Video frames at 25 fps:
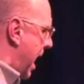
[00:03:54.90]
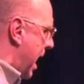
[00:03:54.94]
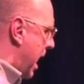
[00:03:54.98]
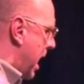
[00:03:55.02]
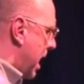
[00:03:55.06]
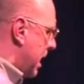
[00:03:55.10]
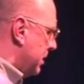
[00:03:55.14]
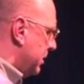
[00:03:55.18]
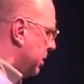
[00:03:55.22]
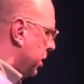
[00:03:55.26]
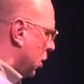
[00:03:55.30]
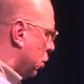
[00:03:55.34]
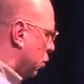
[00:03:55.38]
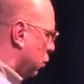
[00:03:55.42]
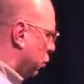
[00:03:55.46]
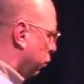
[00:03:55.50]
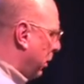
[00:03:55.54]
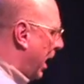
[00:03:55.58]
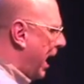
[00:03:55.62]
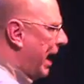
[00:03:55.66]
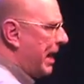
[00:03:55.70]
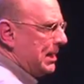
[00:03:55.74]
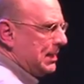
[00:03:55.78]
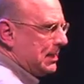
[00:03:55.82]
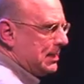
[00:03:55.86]
And the
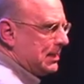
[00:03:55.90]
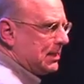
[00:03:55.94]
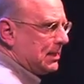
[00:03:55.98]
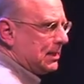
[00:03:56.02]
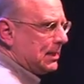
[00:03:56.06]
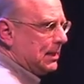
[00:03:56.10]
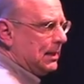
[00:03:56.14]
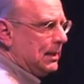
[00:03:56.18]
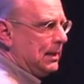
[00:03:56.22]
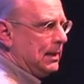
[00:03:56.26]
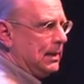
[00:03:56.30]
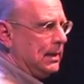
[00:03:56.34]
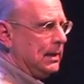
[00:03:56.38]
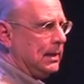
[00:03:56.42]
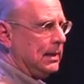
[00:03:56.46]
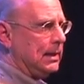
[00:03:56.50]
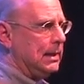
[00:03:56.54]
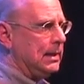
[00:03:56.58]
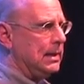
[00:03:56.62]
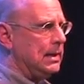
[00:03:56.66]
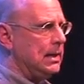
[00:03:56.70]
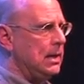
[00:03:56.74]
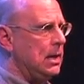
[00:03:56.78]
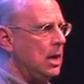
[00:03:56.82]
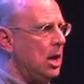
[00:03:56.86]
greats,
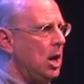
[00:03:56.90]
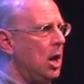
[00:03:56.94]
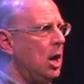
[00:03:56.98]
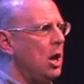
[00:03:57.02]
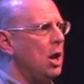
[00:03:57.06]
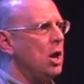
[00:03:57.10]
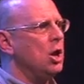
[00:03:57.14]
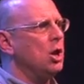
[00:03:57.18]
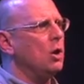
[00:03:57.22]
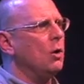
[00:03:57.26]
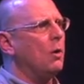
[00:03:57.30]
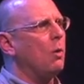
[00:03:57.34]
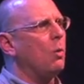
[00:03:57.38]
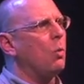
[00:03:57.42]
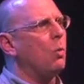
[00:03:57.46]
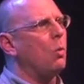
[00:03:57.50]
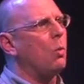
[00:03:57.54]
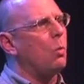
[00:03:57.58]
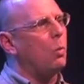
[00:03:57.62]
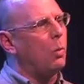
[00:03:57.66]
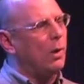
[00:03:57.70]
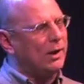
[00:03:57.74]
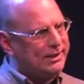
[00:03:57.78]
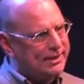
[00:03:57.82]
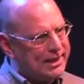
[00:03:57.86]

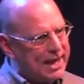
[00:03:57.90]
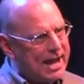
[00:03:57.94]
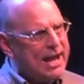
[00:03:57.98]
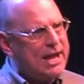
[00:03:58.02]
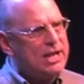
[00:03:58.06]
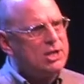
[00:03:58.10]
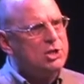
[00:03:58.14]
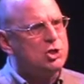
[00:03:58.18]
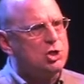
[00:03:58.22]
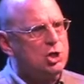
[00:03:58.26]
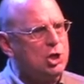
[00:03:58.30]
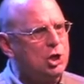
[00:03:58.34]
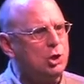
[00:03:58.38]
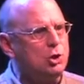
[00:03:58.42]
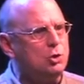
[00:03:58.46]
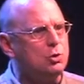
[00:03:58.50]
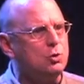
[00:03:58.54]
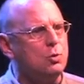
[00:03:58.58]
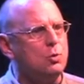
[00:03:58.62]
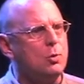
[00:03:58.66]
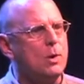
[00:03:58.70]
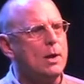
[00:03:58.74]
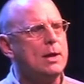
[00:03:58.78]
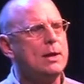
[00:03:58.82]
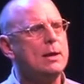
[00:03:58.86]
what they
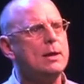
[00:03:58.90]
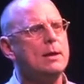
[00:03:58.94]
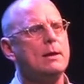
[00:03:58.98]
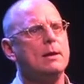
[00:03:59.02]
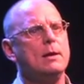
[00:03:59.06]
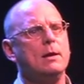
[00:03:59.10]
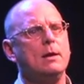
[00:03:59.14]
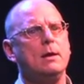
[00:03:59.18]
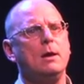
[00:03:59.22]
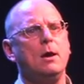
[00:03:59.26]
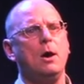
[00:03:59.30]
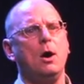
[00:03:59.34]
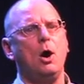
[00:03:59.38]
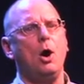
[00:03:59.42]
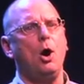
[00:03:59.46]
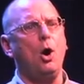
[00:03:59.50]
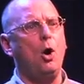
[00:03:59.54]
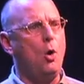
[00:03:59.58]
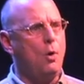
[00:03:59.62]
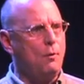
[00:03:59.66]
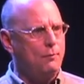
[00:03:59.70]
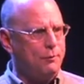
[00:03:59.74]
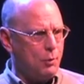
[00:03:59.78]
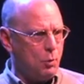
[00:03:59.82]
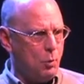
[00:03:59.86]
do
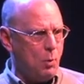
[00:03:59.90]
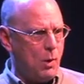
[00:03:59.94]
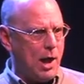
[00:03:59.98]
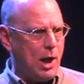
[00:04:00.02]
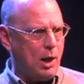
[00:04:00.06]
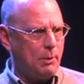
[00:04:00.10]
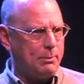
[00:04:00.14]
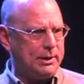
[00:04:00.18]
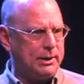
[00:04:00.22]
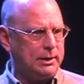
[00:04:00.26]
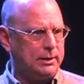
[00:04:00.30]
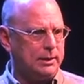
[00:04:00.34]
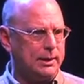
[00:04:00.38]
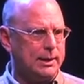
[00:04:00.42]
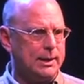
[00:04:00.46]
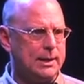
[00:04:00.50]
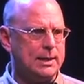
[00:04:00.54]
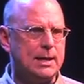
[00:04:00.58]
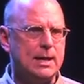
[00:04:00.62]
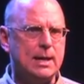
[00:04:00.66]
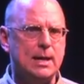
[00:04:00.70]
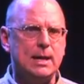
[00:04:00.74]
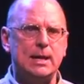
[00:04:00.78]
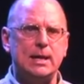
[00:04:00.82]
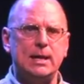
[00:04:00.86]

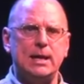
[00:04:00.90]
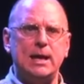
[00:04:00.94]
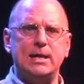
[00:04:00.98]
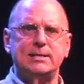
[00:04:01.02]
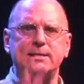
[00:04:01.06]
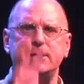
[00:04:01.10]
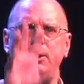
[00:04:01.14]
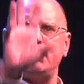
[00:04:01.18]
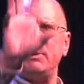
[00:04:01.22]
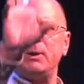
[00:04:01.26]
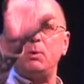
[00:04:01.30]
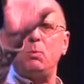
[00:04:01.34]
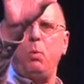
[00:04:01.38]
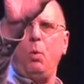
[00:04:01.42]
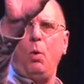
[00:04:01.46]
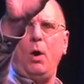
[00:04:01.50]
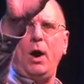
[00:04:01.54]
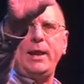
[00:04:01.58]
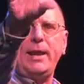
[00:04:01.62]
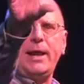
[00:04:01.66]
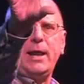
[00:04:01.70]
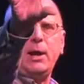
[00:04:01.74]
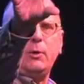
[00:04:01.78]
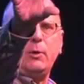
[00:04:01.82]
overwhelmingly is there be one